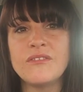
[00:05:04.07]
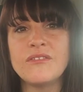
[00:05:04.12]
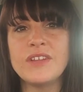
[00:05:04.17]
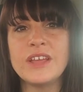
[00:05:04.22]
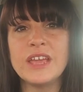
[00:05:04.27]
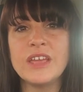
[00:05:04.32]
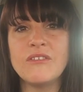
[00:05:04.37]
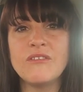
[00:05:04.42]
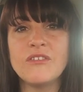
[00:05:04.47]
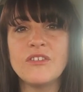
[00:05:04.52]

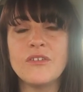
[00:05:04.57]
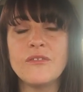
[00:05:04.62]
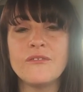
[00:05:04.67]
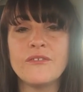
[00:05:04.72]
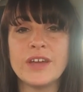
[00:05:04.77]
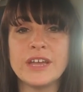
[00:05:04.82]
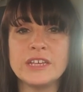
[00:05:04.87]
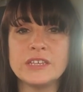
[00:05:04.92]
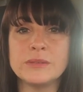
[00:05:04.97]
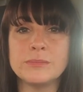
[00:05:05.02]
flicking through
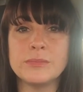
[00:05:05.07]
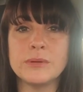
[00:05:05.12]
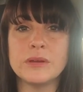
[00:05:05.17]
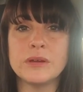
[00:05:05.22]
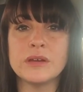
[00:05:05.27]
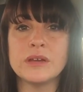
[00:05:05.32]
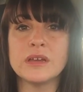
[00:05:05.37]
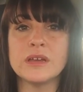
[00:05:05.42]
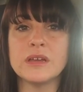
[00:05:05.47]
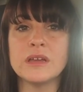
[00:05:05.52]

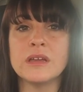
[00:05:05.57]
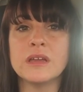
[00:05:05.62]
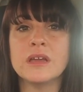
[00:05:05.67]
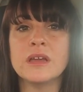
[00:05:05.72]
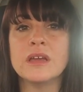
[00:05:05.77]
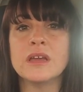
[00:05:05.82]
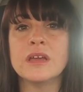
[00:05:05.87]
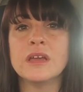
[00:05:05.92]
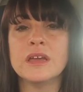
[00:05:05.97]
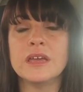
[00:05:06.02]
Facebook and,
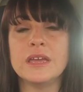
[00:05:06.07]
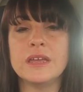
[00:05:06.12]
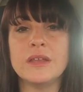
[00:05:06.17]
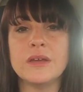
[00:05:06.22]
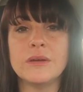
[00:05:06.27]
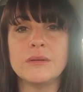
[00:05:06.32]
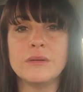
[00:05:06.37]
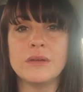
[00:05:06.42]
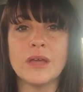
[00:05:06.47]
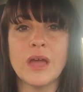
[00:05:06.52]
you
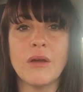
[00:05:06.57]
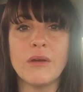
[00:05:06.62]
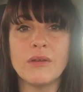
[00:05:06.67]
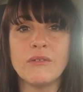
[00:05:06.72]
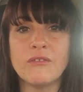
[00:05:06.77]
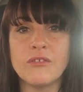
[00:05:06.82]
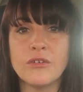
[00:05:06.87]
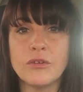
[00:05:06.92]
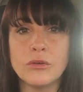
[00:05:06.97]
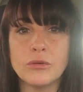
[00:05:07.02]
know,
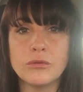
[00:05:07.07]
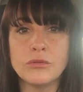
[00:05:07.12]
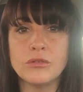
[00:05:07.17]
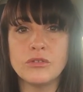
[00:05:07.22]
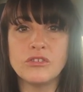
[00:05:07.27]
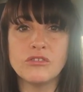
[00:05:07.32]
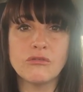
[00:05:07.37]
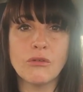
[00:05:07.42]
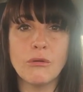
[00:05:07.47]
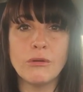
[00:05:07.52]
going through your,
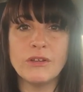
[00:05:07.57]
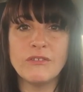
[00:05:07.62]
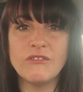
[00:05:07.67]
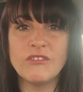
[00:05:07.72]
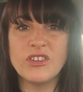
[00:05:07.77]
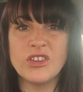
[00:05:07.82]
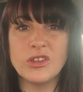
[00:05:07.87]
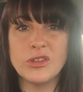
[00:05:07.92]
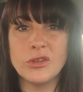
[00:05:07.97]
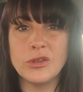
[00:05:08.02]
scrolling
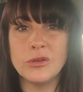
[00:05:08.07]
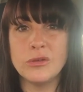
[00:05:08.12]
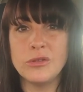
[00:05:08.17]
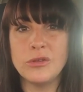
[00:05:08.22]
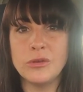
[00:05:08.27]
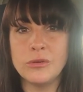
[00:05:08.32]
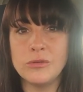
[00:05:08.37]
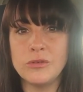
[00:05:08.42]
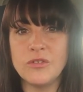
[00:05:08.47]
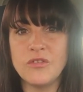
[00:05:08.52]
through your
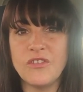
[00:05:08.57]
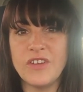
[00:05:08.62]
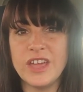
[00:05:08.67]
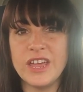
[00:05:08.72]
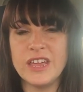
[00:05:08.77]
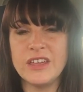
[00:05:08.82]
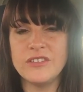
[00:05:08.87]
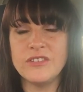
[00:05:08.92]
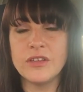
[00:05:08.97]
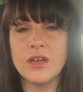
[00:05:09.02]
news
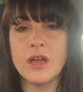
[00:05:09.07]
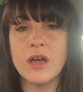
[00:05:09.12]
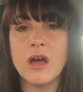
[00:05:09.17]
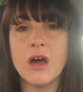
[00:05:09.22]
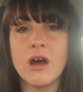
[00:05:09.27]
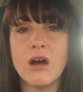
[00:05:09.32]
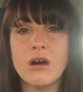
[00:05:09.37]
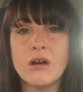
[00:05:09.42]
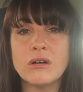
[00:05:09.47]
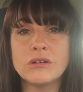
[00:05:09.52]
feed,
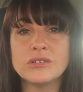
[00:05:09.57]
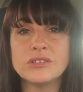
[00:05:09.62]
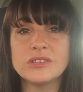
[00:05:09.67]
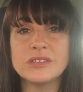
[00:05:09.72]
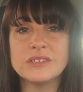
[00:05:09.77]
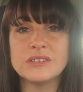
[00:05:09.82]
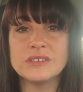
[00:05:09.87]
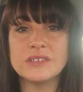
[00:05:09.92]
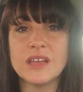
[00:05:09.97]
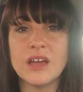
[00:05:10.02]

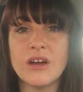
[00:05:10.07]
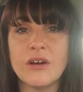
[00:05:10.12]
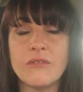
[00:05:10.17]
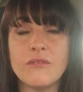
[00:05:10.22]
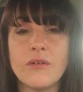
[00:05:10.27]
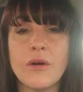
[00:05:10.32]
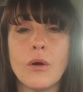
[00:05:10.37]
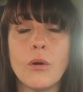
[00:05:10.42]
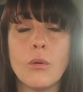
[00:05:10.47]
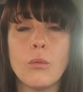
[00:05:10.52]
ask
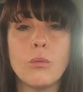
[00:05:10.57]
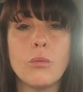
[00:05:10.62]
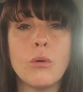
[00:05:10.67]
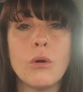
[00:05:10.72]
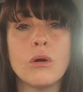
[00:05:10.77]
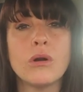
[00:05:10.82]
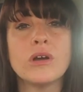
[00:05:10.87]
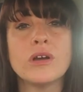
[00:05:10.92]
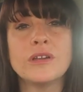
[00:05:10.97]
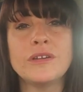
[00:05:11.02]
yourself,
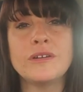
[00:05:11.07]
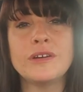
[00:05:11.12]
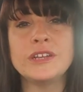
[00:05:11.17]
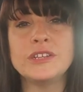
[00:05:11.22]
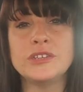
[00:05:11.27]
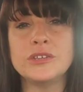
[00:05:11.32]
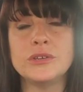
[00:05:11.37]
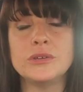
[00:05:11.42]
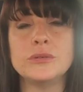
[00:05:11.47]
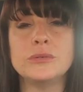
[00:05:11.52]
what can I
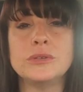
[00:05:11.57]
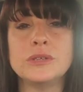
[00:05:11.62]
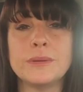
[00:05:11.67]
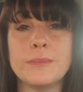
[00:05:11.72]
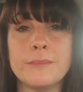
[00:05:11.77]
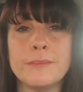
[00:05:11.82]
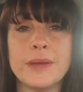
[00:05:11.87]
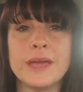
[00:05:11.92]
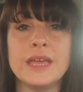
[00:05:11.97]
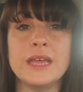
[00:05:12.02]
do to
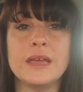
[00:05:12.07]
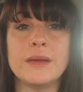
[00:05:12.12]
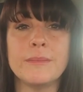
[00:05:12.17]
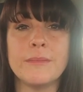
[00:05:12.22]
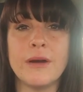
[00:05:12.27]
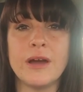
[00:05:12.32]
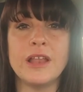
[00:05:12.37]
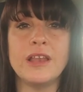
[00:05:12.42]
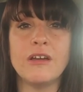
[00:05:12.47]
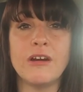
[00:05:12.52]
make
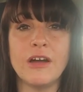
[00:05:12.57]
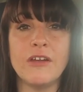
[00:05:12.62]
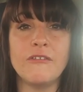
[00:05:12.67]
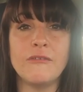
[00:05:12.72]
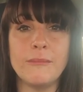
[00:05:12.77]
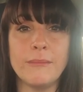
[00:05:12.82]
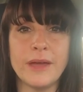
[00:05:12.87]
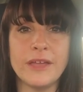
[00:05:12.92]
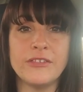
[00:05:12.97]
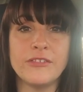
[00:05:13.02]
my
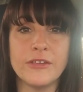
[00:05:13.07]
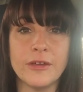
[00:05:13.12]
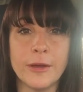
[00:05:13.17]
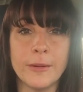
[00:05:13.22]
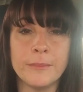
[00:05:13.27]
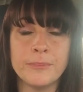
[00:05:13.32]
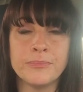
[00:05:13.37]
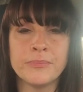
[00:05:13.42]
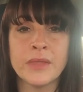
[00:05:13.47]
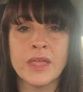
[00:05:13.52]
life better?
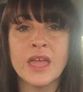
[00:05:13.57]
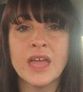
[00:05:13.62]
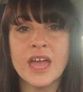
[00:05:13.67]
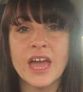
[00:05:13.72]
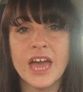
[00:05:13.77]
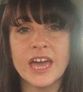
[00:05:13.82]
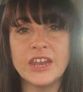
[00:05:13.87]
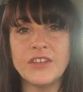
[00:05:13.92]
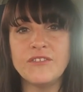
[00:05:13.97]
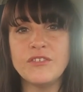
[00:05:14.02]

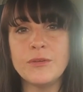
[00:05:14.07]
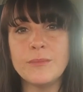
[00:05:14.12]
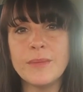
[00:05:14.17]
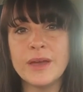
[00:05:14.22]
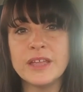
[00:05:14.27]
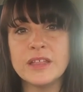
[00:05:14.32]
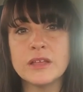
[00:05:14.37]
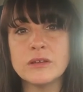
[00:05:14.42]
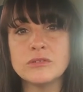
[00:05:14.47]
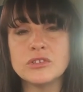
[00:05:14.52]
And if you
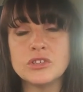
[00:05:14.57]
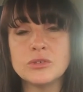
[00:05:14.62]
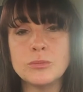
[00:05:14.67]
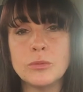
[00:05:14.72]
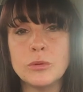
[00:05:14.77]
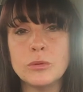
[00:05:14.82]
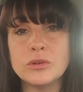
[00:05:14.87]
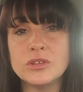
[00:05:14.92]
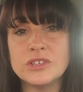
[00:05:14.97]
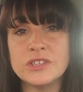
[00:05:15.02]
make those
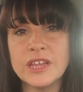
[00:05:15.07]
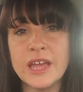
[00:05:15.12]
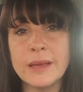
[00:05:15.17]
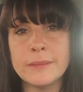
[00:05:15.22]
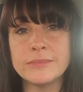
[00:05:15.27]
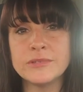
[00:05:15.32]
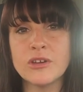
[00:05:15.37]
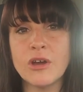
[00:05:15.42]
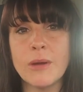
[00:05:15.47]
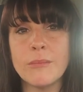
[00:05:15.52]
small
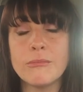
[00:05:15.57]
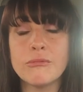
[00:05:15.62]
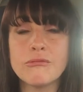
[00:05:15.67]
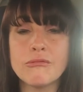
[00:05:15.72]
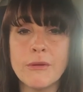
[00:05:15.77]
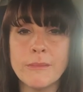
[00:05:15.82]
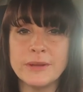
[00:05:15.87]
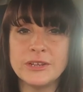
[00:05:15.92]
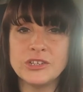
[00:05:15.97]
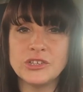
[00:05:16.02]
steps, I
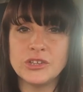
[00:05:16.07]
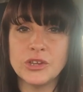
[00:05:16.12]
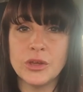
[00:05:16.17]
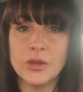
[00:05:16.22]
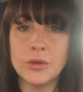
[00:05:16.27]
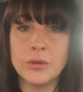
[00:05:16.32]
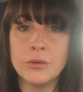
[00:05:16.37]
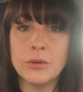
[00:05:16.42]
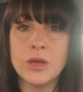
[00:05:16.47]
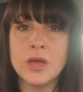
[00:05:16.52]
promise
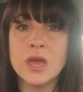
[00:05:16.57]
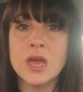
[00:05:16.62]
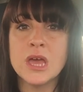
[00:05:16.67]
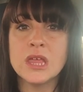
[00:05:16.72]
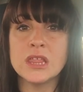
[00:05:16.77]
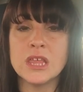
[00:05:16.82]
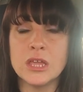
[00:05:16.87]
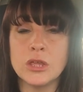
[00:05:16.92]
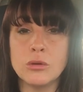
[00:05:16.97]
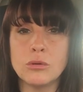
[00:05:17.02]
you
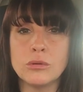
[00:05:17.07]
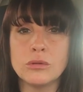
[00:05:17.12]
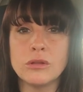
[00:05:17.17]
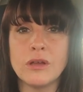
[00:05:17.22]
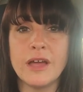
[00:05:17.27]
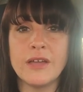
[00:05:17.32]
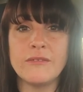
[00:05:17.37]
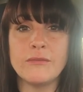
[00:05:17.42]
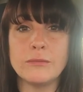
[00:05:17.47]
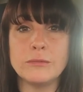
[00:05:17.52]
that your
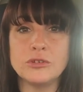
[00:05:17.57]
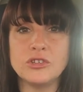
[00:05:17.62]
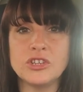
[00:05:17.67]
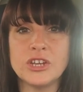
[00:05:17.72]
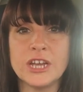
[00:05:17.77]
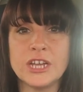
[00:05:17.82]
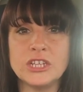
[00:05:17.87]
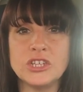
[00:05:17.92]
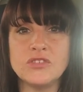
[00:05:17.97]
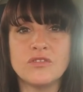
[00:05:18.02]
life will
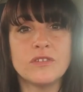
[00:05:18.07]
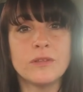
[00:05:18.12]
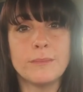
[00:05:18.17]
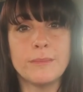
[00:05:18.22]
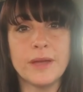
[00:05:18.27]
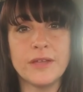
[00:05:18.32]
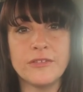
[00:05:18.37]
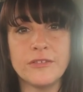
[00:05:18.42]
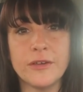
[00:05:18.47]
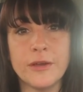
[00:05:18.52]
change for the
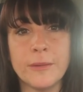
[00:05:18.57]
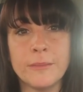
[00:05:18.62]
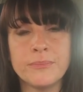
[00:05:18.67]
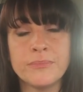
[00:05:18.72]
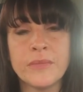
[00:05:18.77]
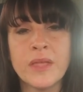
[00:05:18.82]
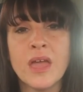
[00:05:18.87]
better.